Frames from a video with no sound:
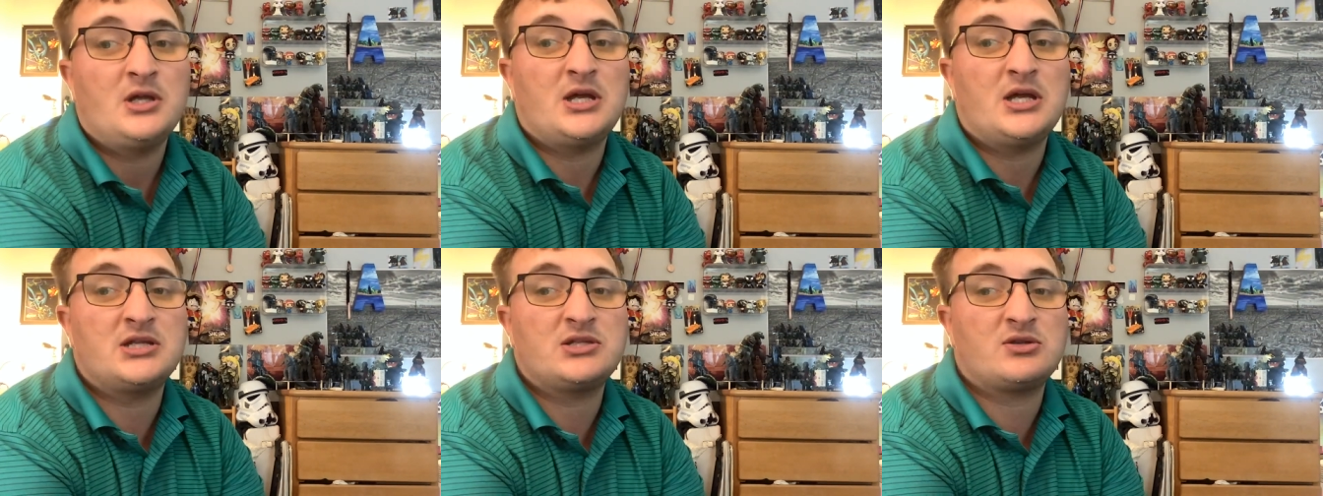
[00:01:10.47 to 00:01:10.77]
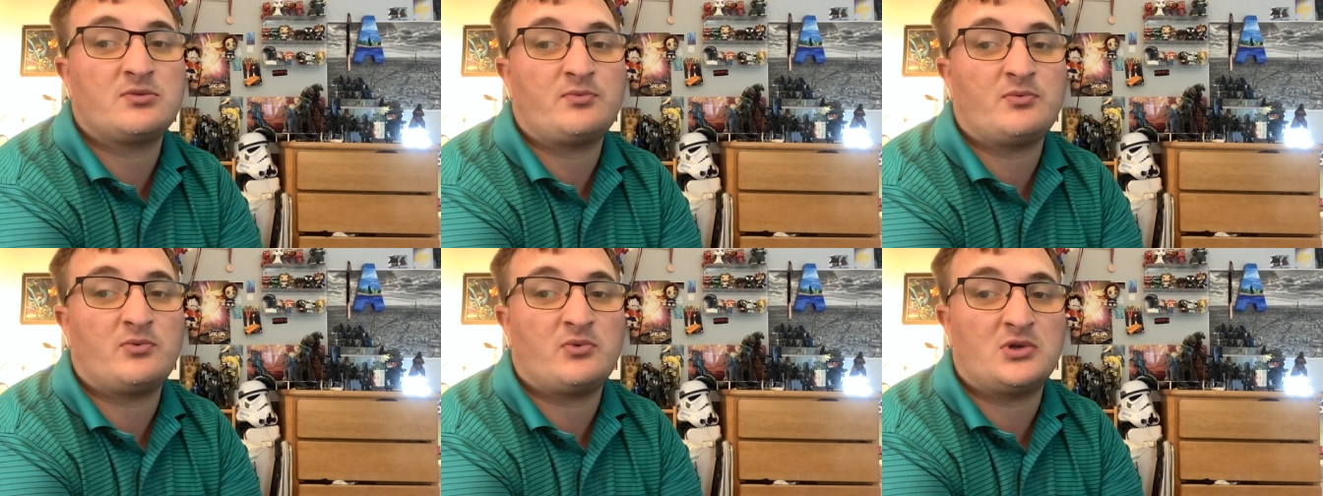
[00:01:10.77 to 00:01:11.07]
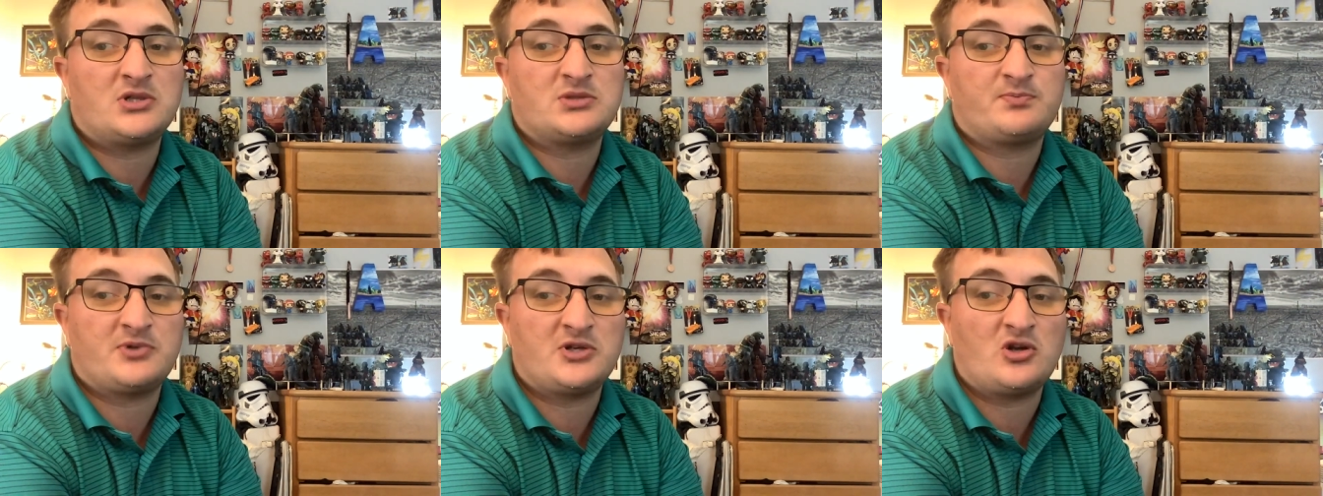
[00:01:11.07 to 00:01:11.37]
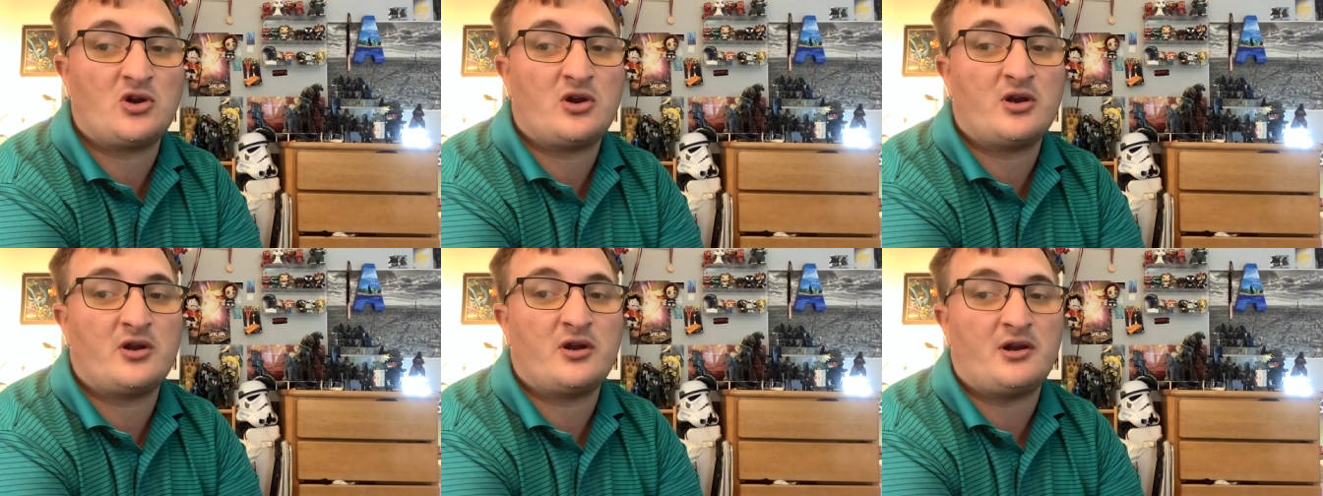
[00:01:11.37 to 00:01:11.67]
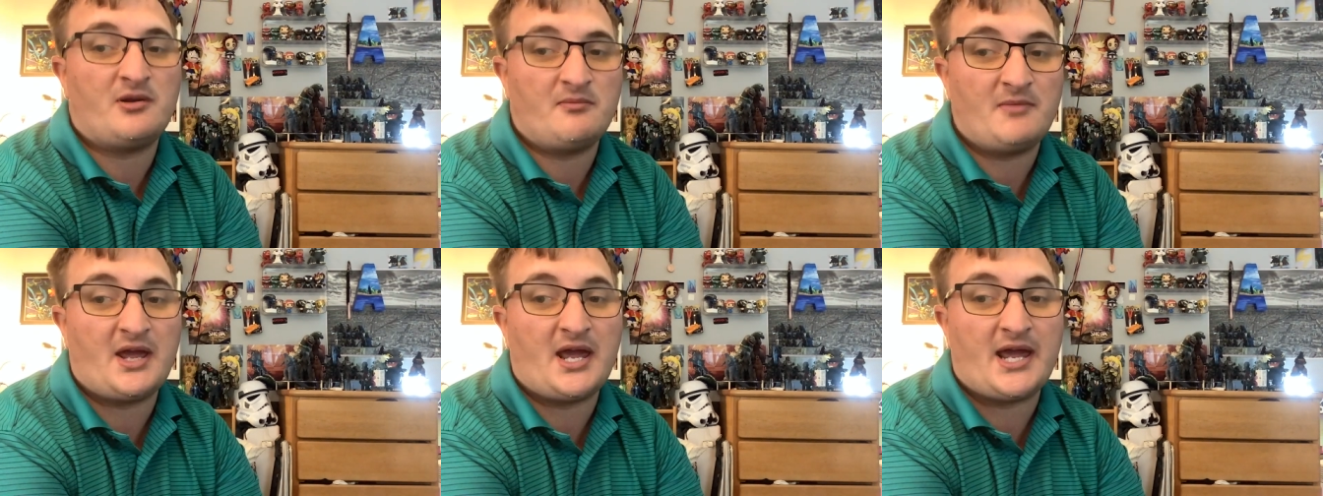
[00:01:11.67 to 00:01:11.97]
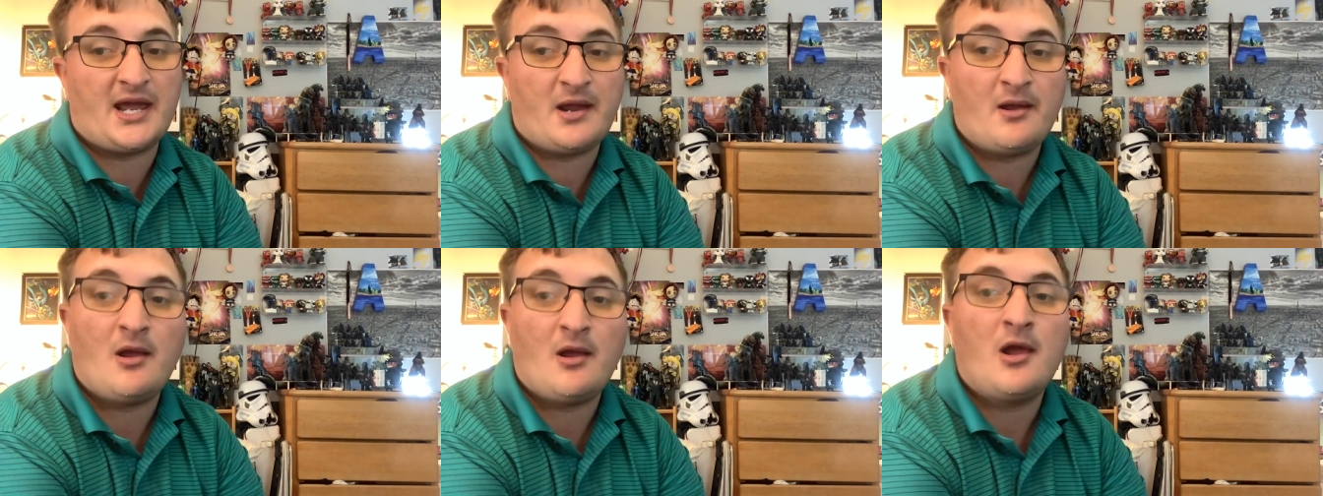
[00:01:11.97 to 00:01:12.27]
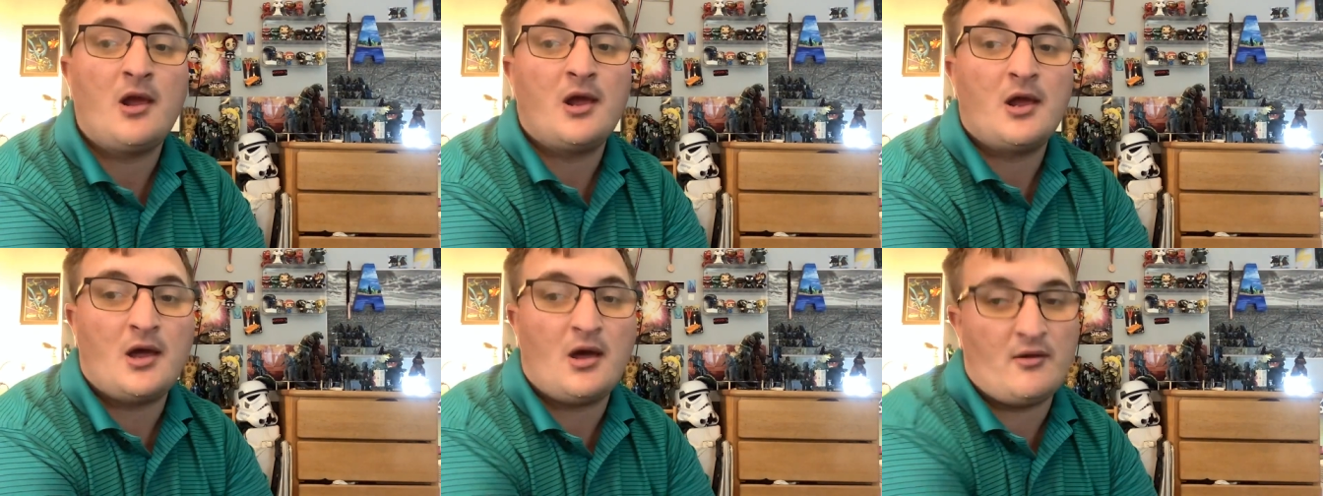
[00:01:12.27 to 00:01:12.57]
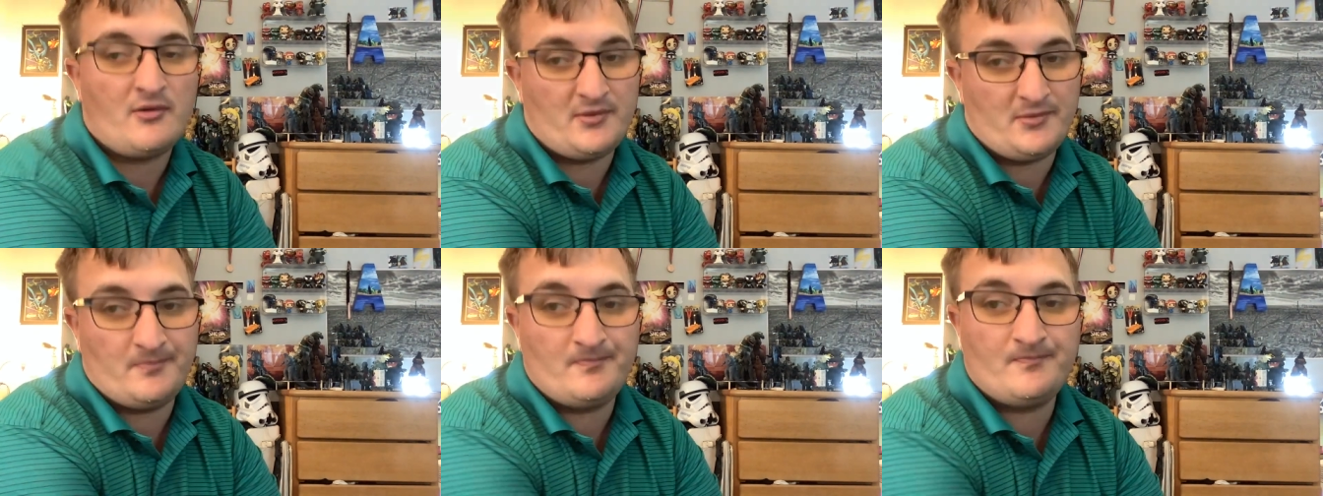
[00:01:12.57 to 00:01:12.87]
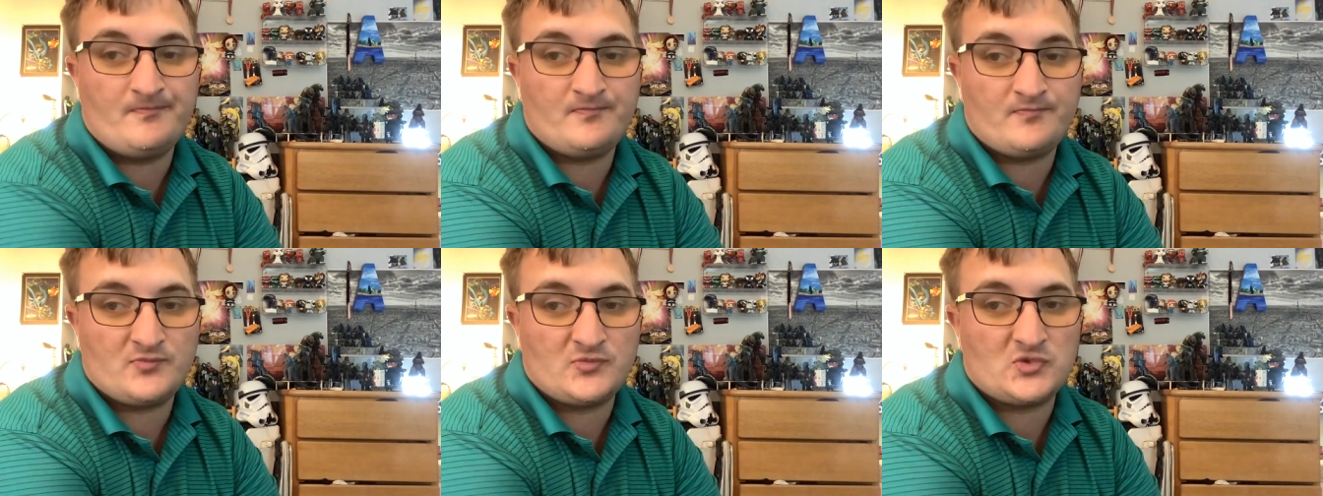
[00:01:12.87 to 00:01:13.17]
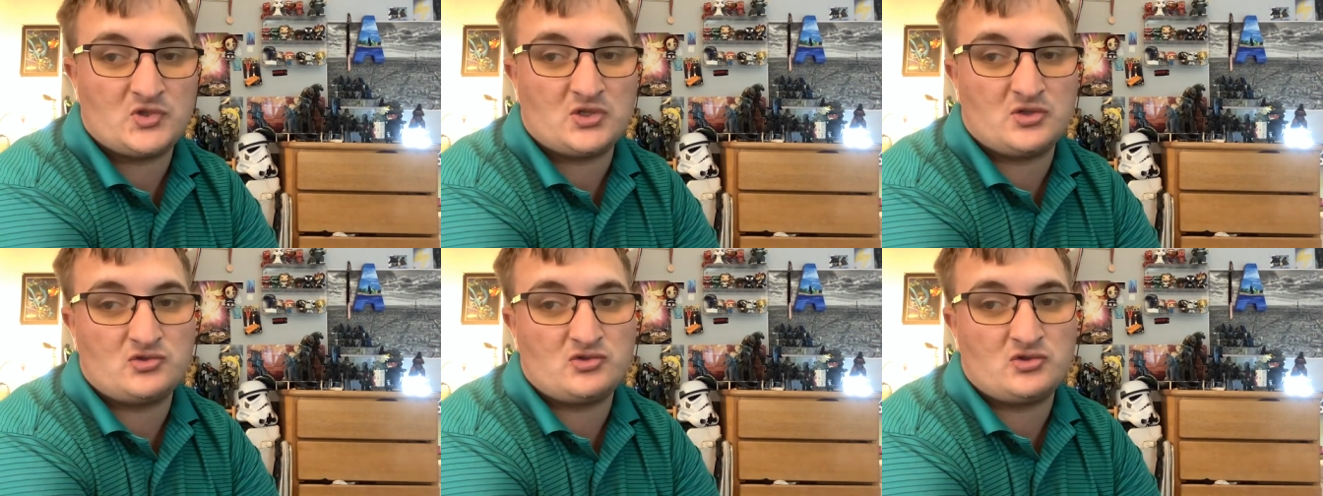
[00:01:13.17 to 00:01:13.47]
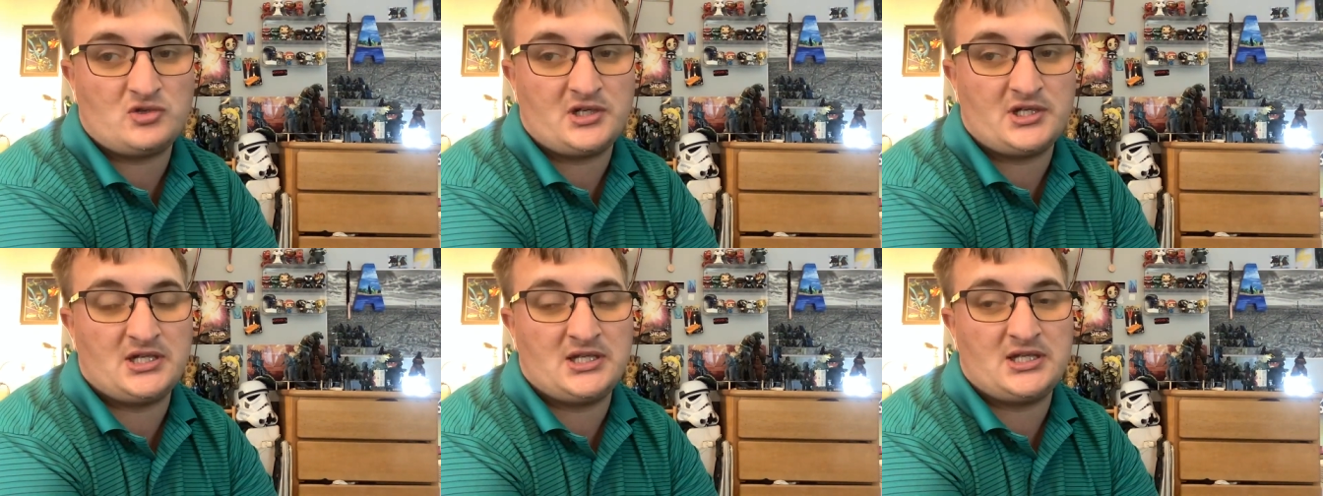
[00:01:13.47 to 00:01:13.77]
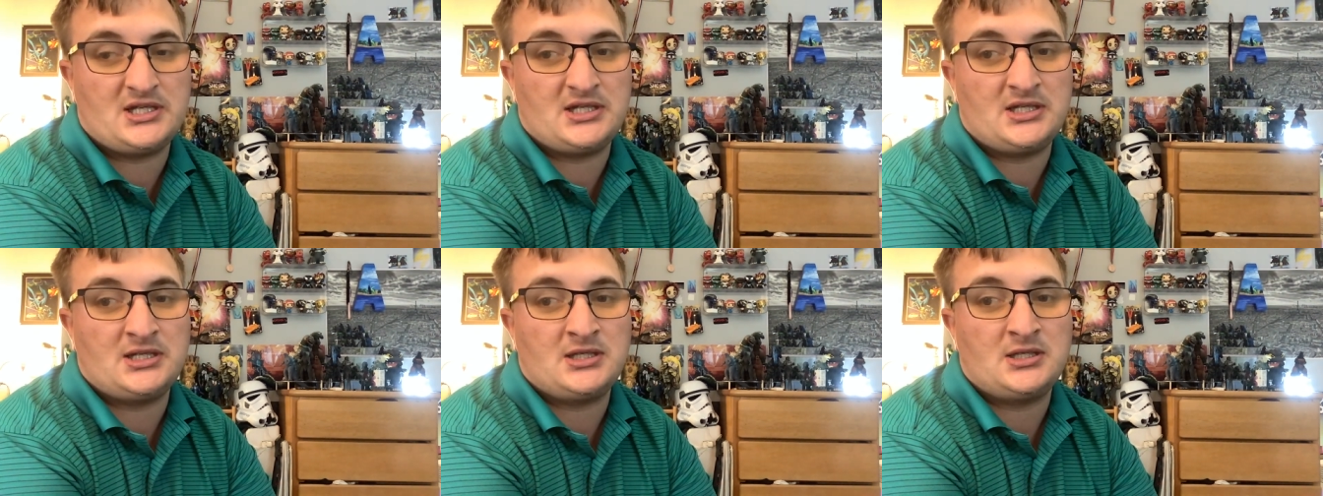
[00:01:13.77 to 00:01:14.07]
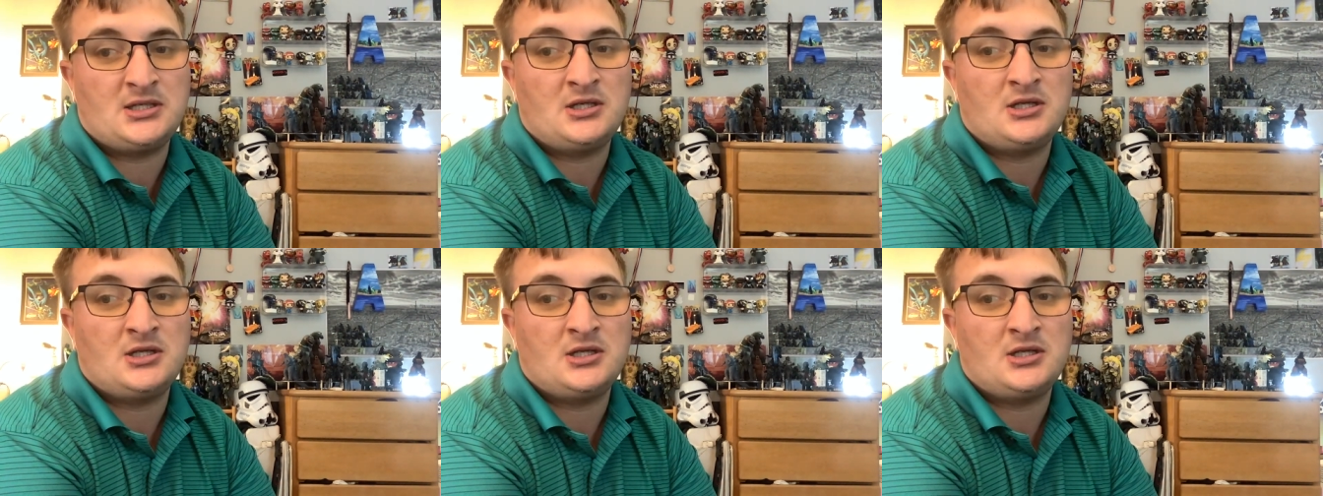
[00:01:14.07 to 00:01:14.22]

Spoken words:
It was pre-ordered in May of the 25th,